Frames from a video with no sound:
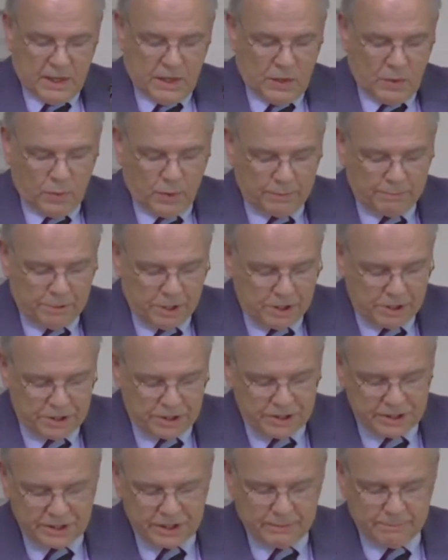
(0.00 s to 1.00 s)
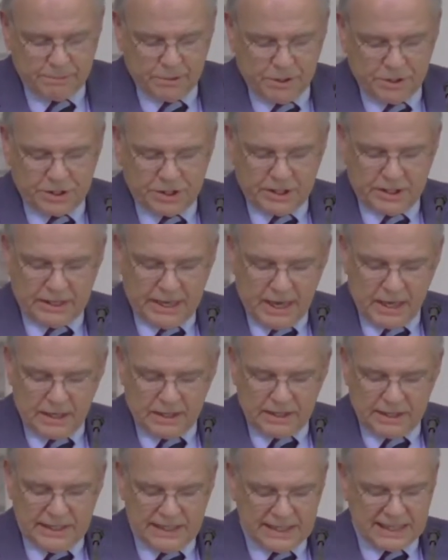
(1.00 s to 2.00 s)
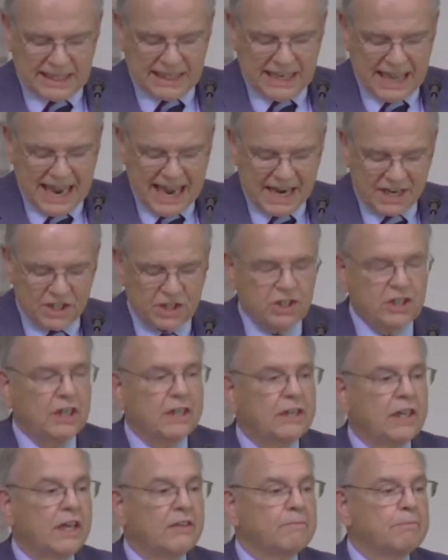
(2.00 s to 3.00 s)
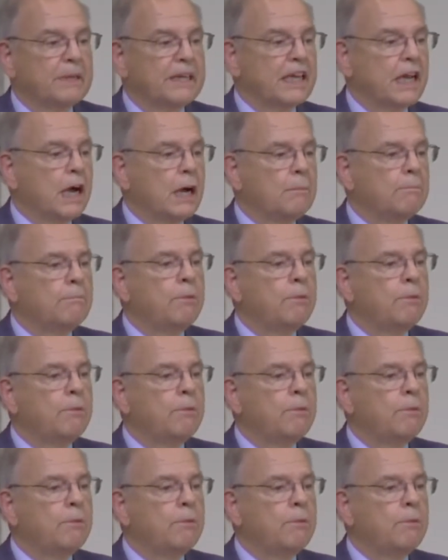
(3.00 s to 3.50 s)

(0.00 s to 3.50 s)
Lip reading: when persons and personalities clashed and have become